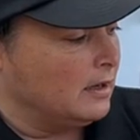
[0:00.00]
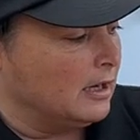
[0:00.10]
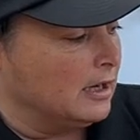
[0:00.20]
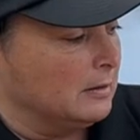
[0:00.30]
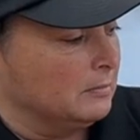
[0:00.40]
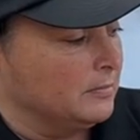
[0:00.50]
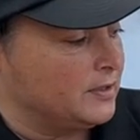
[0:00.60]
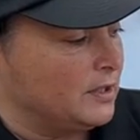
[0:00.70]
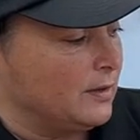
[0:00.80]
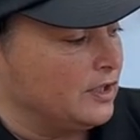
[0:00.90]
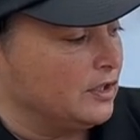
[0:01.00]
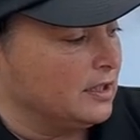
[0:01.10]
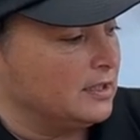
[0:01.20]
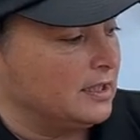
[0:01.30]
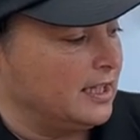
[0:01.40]
Um, so as you
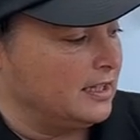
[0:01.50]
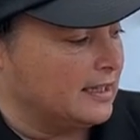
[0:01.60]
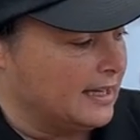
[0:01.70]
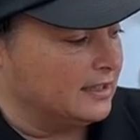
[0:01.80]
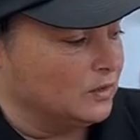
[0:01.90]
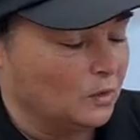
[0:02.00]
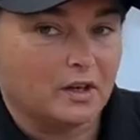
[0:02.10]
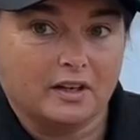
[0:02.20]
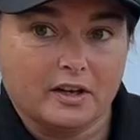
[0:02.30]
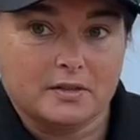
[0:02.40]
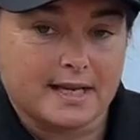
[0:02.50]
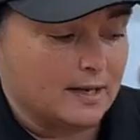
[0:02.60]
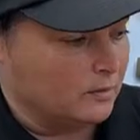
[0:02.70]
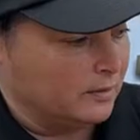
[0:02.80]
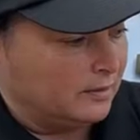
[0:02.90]
can see, that is not going to go
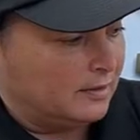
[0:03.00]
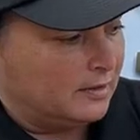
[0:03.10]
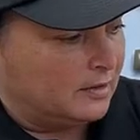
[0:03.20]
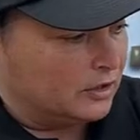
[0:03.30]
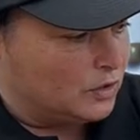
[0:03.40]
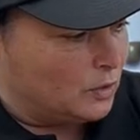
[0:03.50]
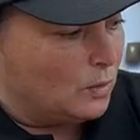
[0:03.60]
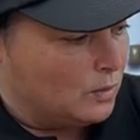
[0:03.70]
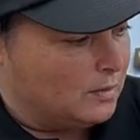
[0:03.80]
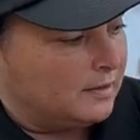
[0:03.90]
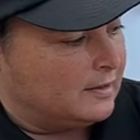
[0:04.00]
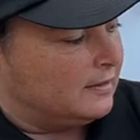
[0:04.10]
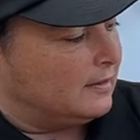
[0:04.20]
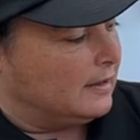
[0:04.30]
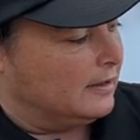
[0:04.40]
down at all.
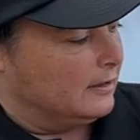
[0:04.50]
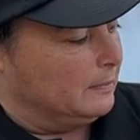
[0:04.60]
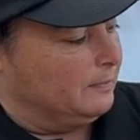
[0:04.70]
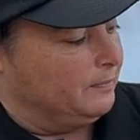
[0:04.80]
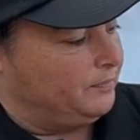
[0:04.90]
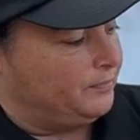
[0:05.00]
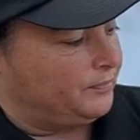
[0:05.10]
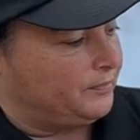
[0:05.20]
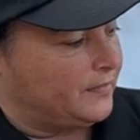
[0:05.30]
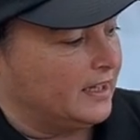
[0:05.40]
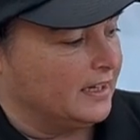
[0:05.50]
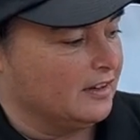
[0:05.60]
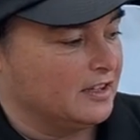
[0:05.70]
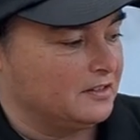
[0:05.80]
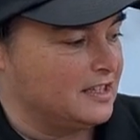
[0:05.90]
Um, yeah,
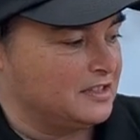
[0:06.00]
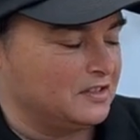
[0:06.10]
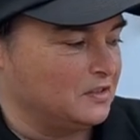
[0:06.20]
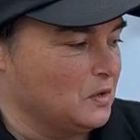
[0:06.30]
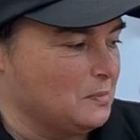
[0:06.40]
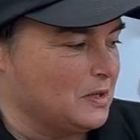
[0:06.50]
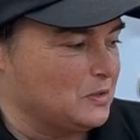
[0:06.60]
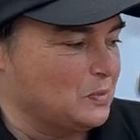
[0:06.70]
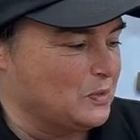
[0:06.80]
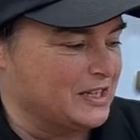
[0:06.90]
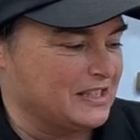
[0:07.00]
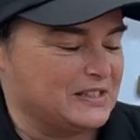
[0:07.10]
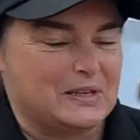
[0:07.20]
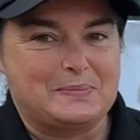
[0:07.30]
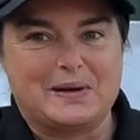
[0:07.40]
I, there's not much more I can
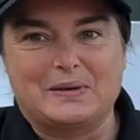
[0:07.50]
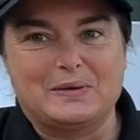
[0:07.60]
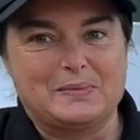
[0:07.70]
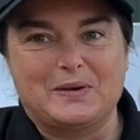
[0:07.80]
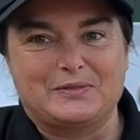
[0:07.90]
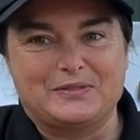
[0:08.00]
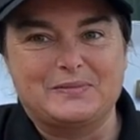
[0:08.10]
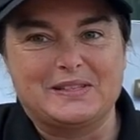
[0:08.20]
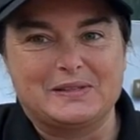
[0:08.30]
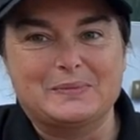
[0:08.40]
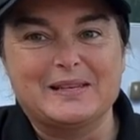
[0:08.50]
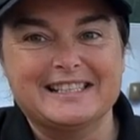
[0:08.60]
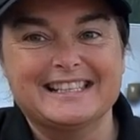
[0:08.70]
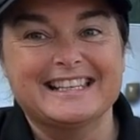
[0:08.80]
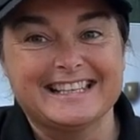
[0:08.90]
say about it apart from it's the
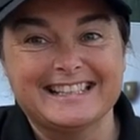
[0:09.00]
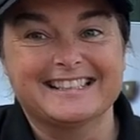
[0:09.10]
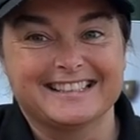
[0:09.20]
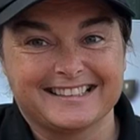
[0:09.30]
bee's knees.